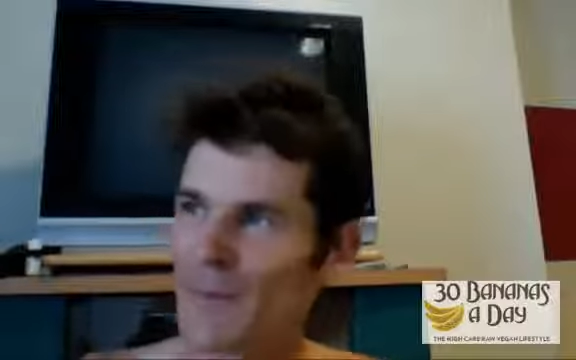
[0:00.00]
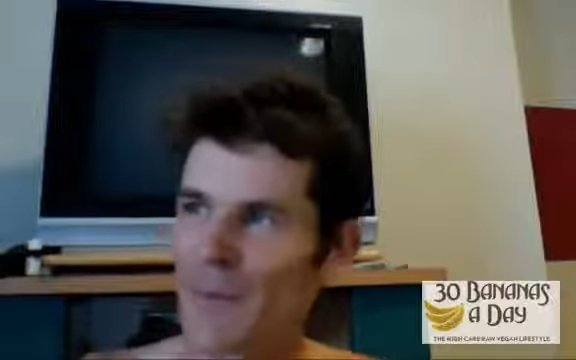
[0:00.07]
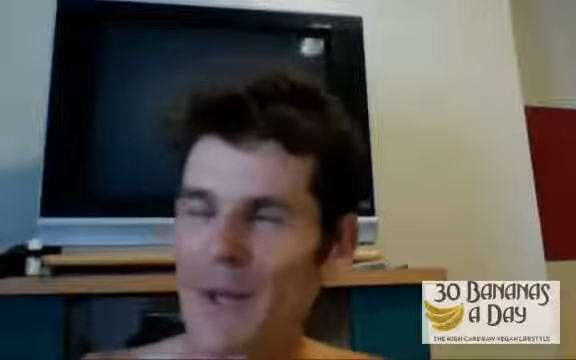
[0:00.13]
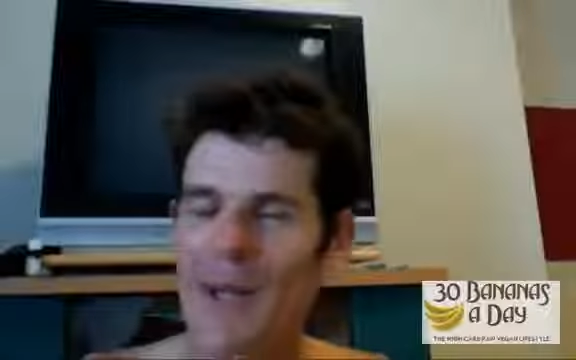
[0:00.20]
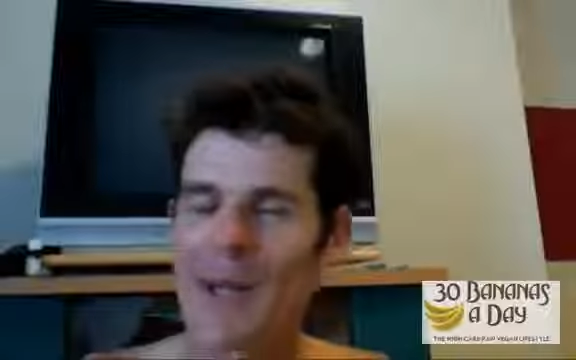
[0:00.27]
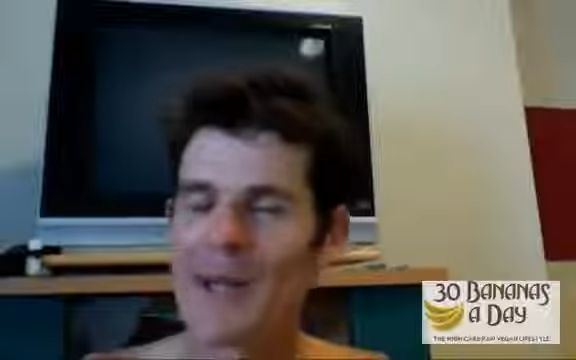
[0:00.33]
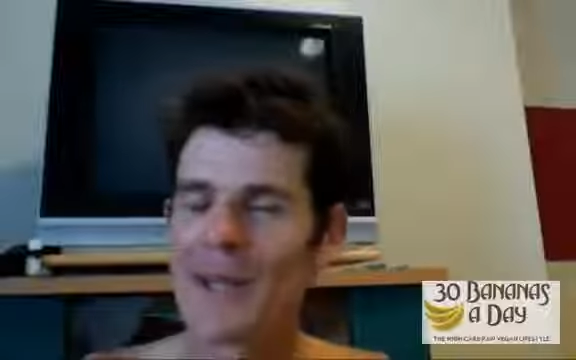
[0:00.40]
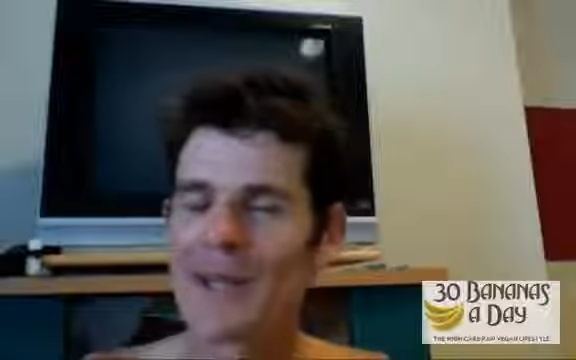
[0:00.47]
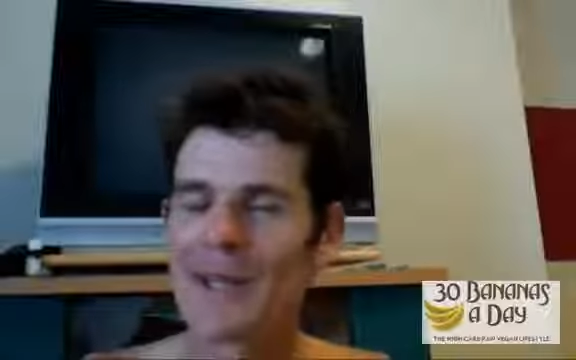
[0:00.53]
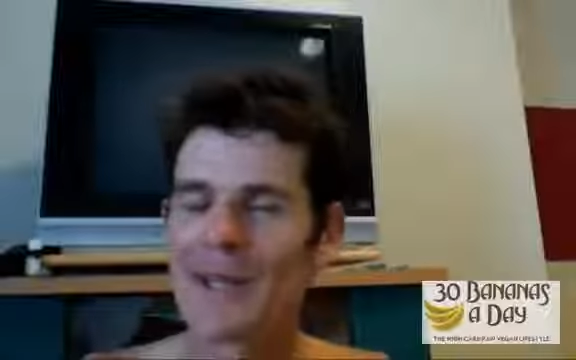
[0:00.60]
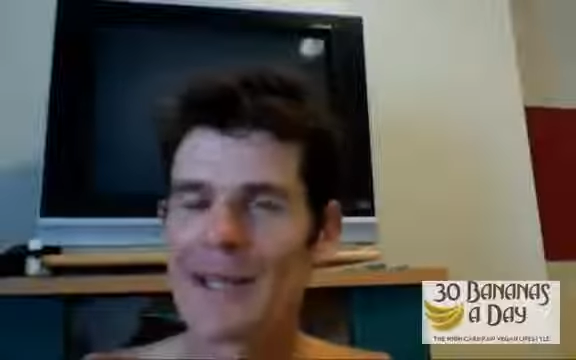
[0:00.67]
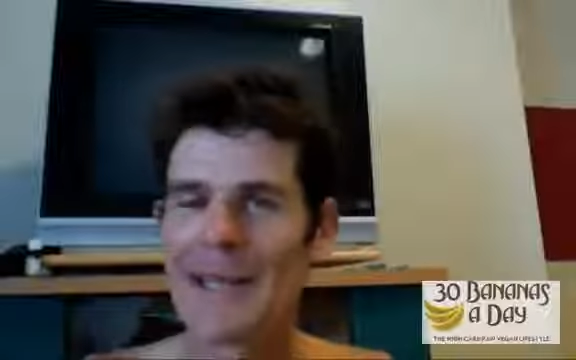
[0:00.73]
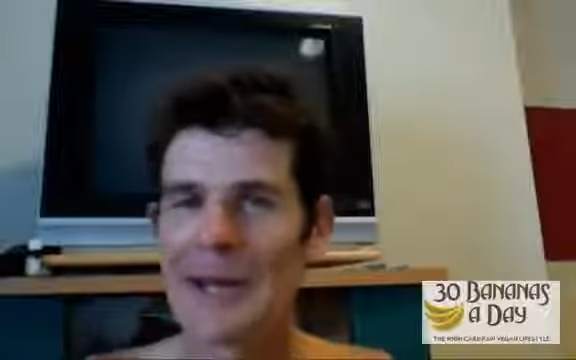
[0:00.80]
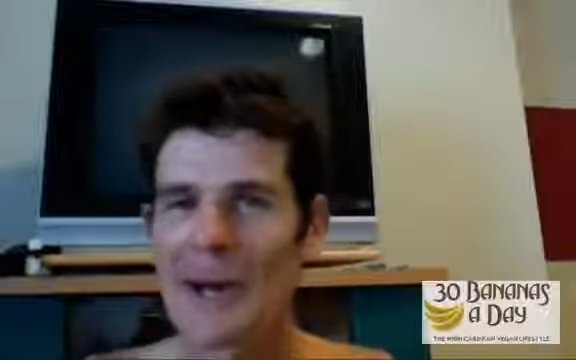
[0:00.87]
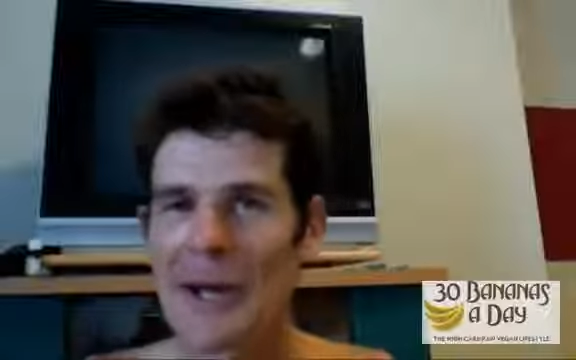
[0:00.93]

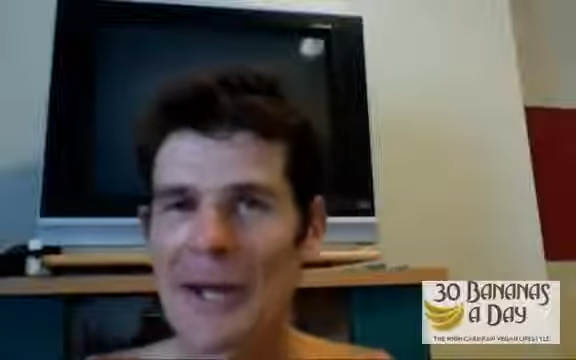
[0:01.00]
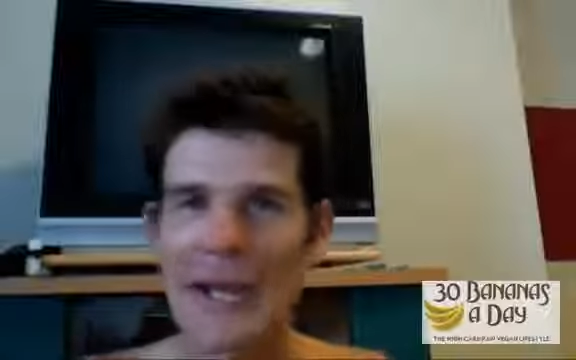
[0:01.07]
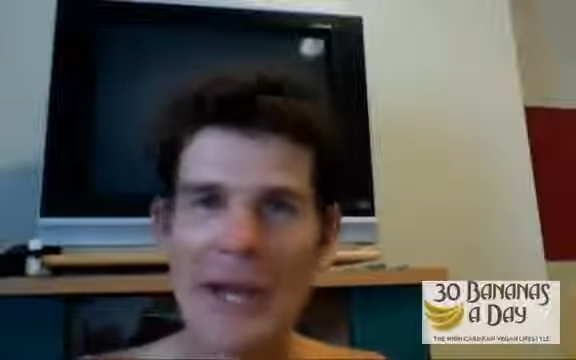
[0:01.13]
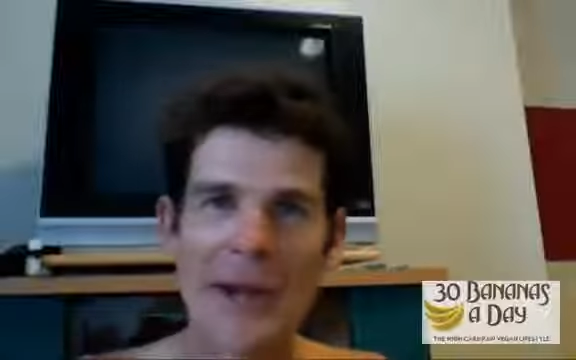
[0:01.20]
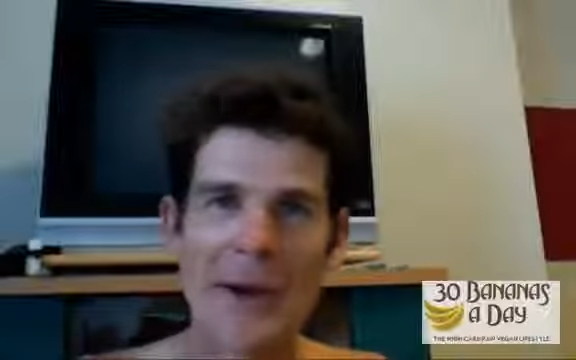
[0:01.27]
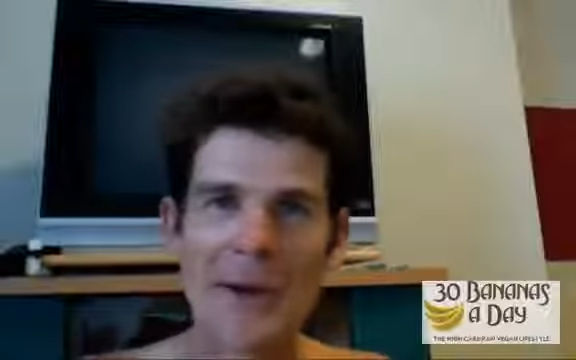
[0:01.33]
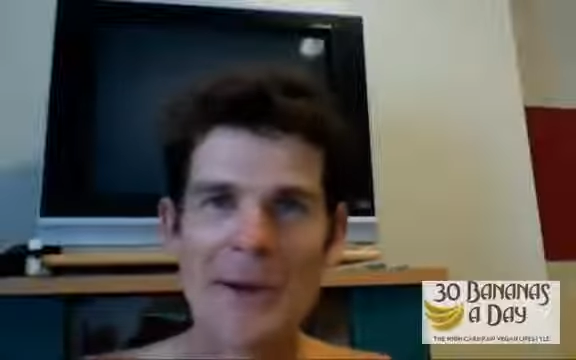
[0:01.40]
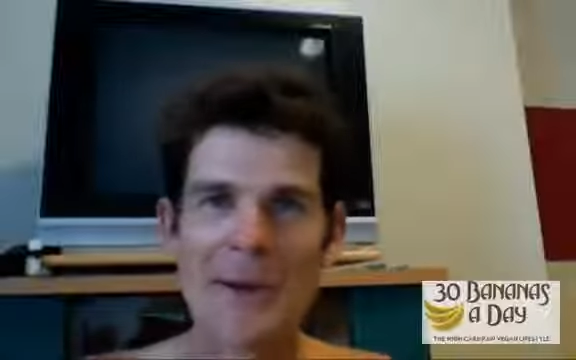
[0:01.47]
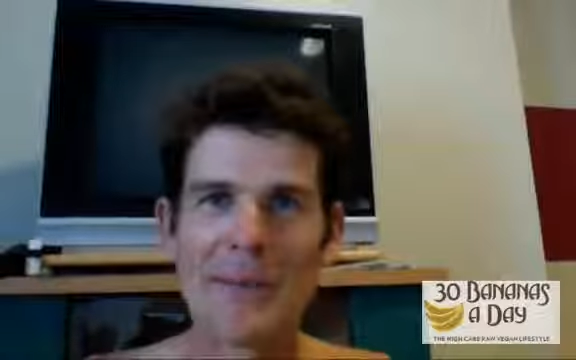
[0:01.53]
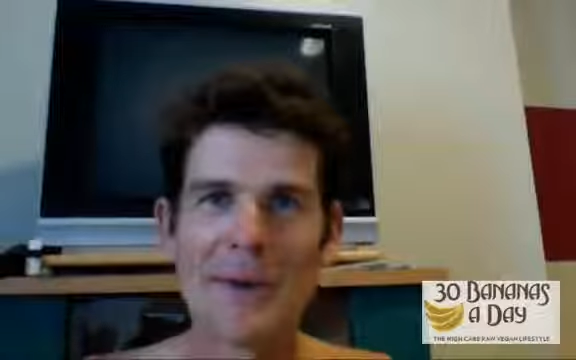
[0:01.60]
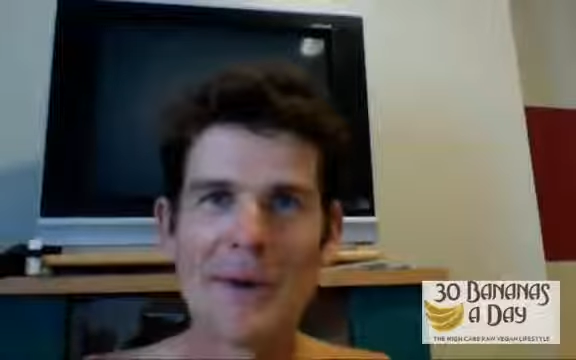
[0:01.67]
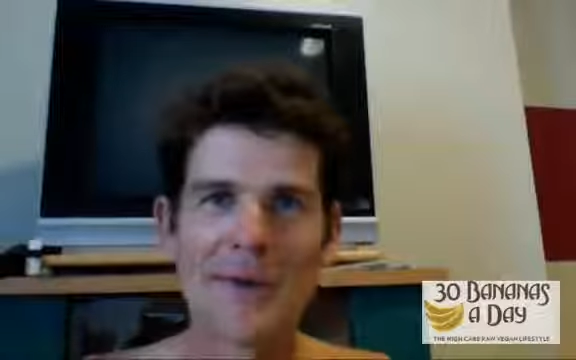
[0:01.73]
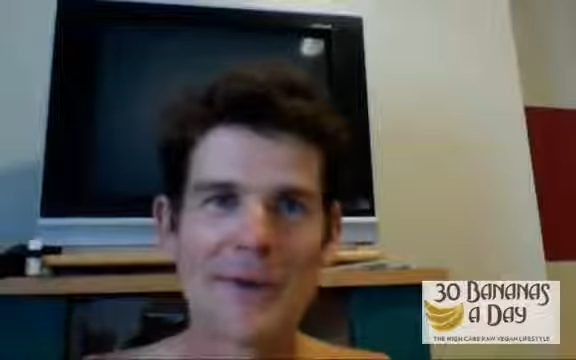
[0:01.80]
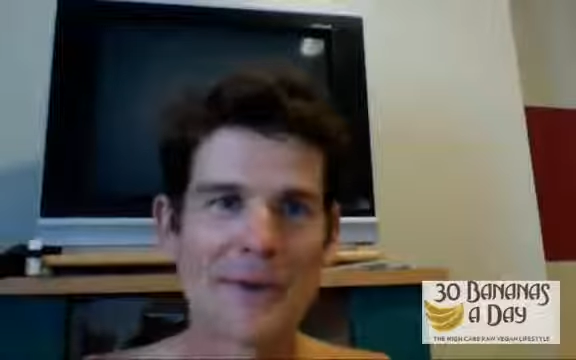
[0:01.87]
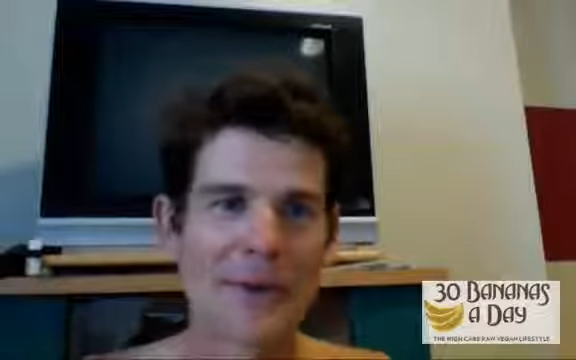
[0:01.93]
you're going to get a
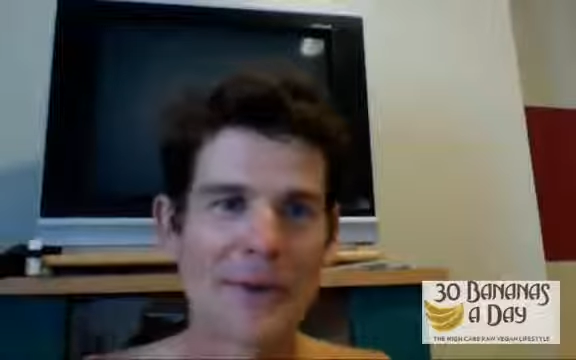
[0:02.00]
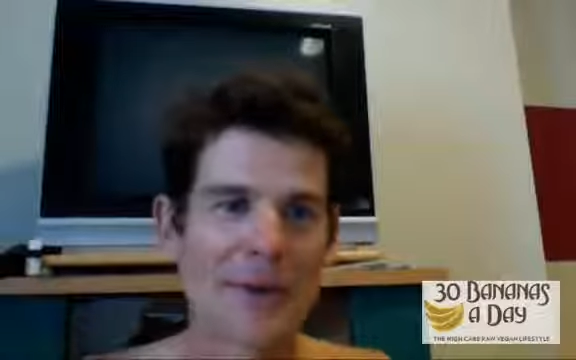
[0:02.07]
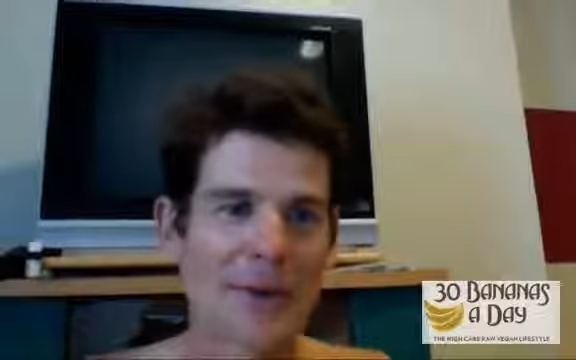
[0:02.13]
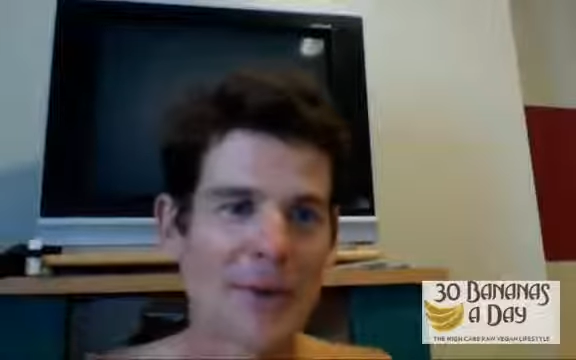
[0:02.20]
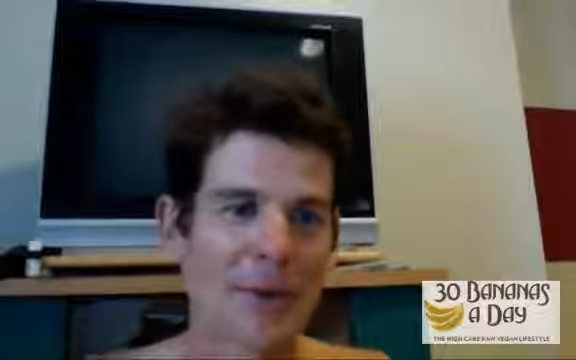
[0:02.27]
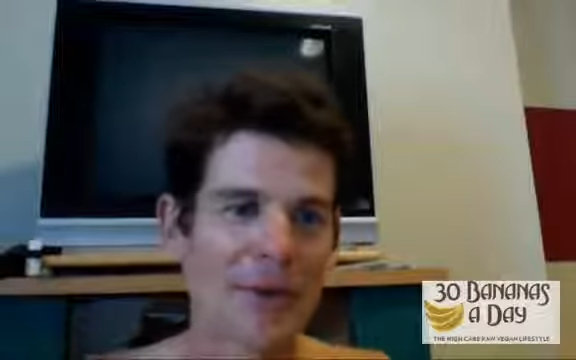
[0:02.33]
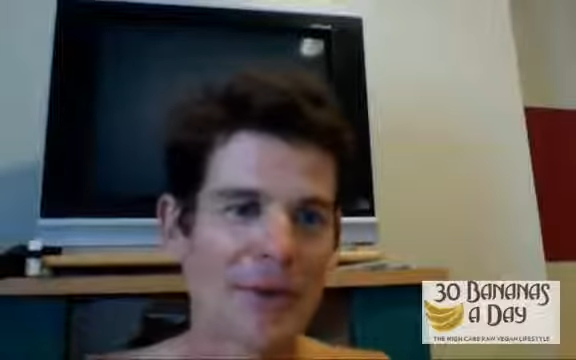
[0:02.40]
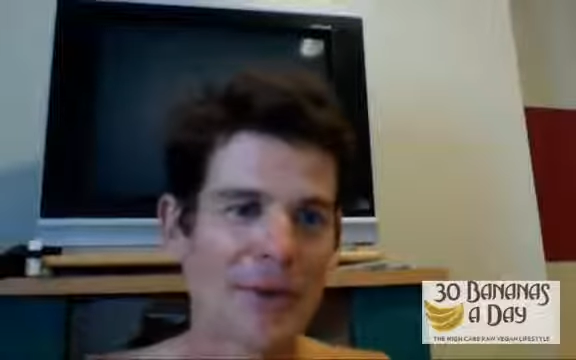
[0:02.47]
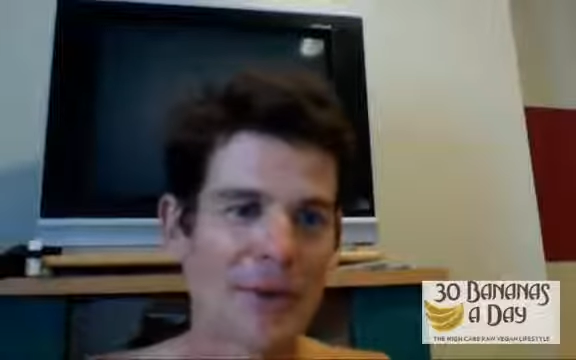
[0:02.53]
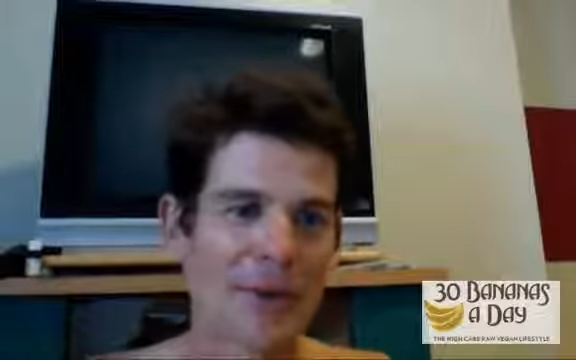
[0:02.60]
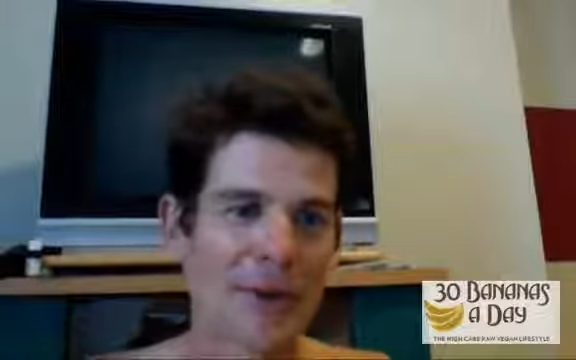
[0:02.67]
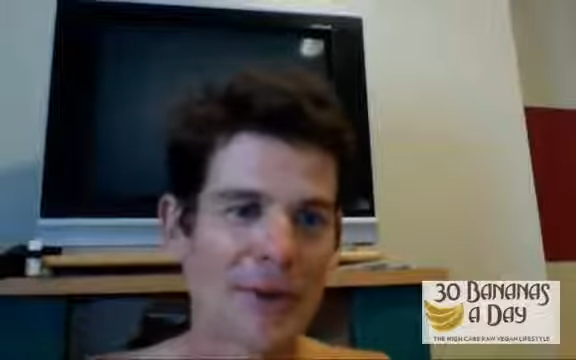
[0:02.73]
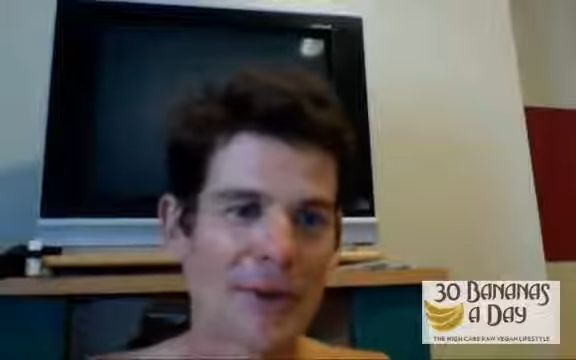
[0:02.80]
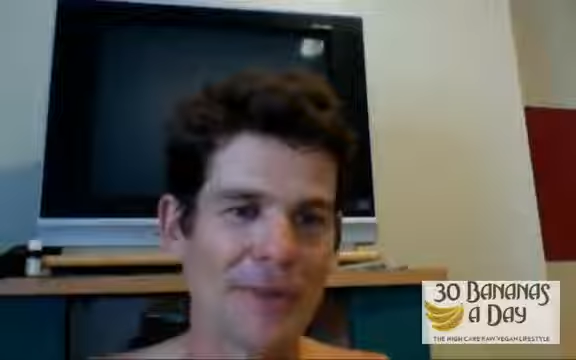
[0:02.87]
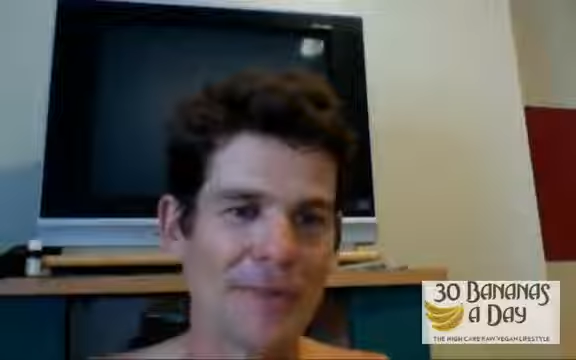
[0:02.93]
bit of, what's the
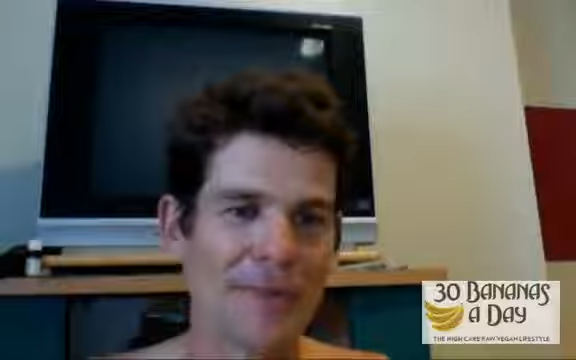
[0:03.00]
word,